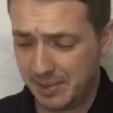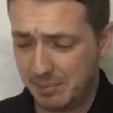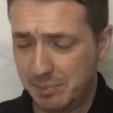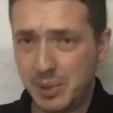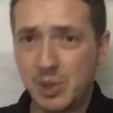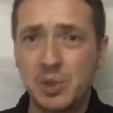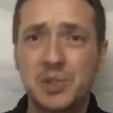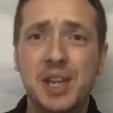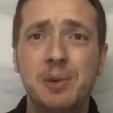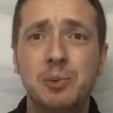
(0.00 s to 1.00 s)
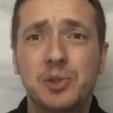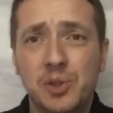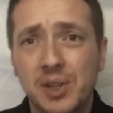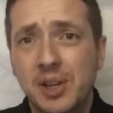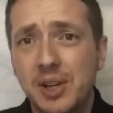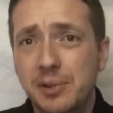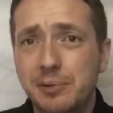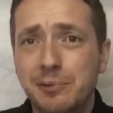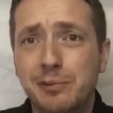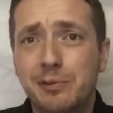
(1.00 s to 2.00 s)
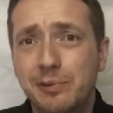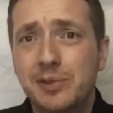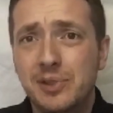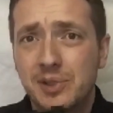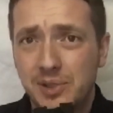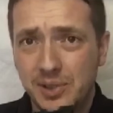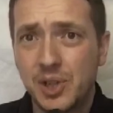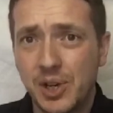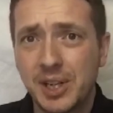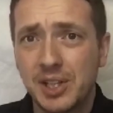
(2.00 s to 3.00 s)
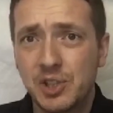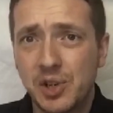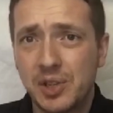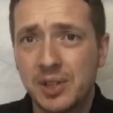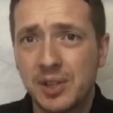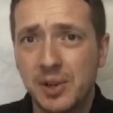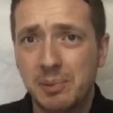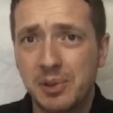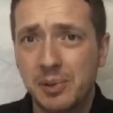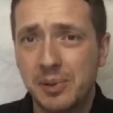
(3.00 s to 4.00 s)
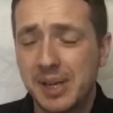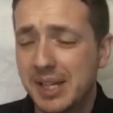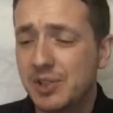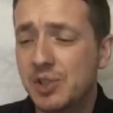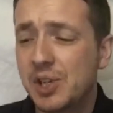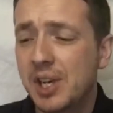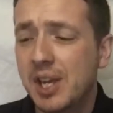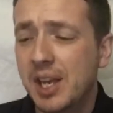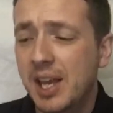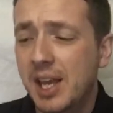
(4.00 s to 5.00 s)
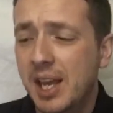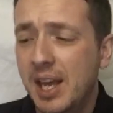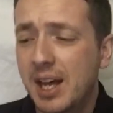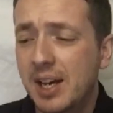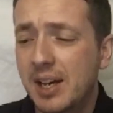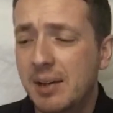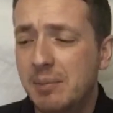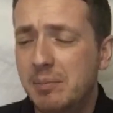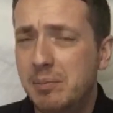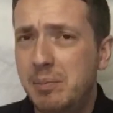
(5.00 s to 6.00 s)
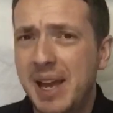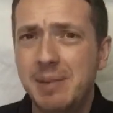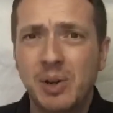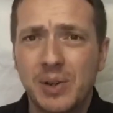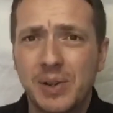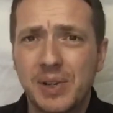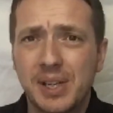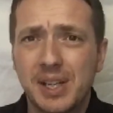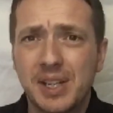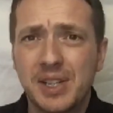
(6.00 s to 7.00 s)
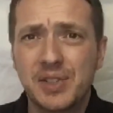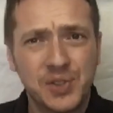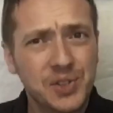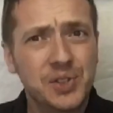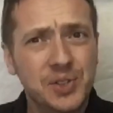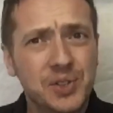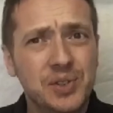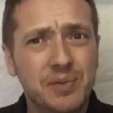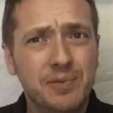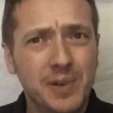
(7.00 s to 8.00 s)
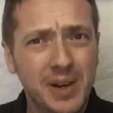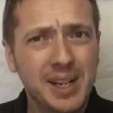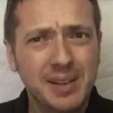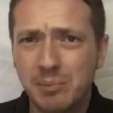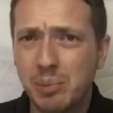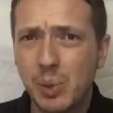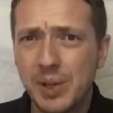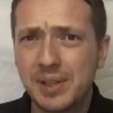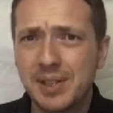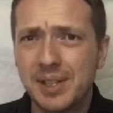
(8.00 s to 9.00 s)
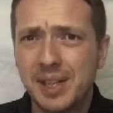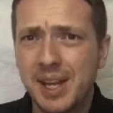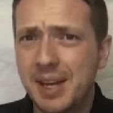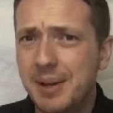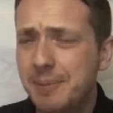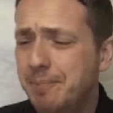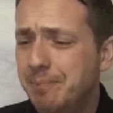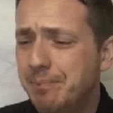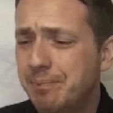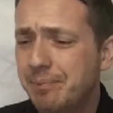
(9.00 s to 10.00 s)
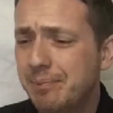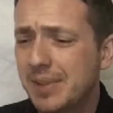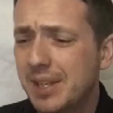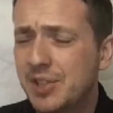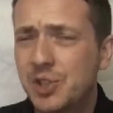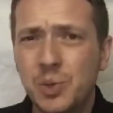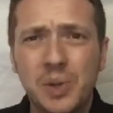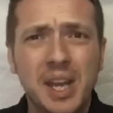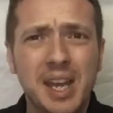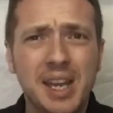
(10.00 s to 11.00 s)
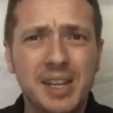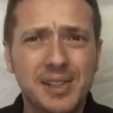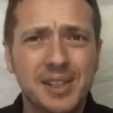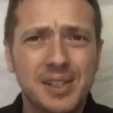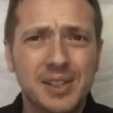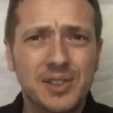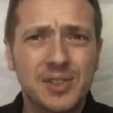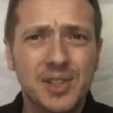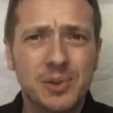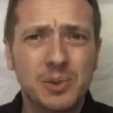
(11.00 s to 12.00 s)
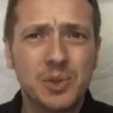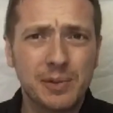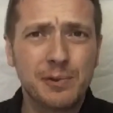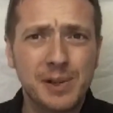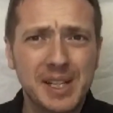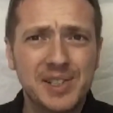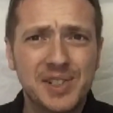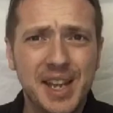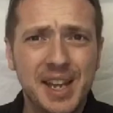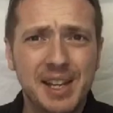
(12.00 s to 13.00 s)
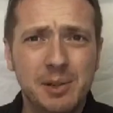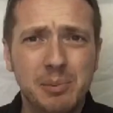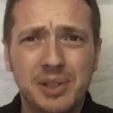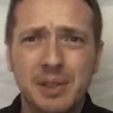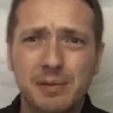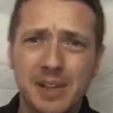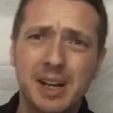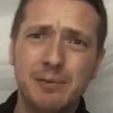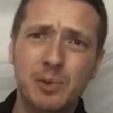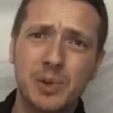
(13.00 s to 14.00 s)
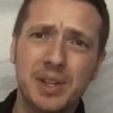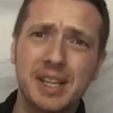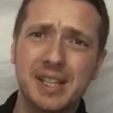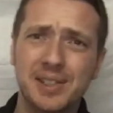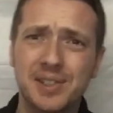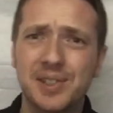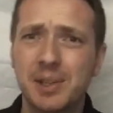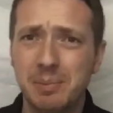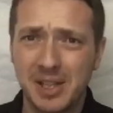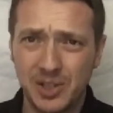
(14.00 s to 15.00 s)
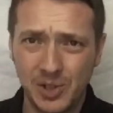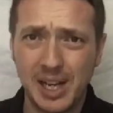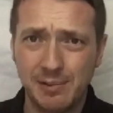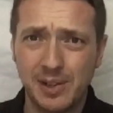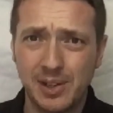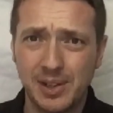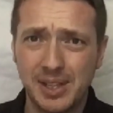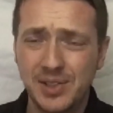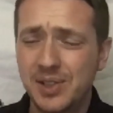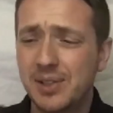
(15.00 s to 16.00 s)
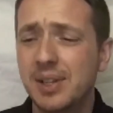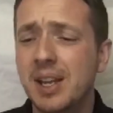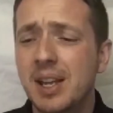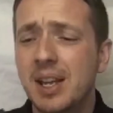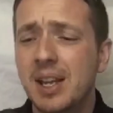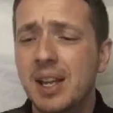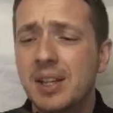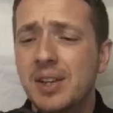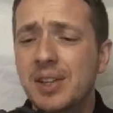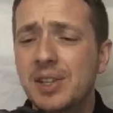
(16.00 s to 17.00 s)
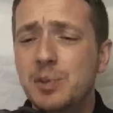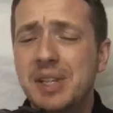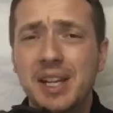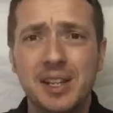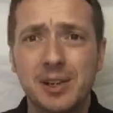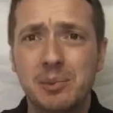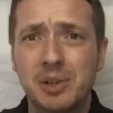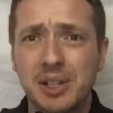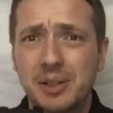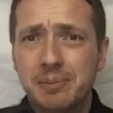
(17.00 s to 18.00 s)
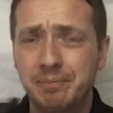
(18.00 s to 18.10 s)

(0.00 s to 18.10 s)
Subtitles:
because I would do a lot of target shooting up at the range. Bipod is very important. It's okay to do a freestyle, but if you have one of these, it makes your life a lot easier. Now this particular model,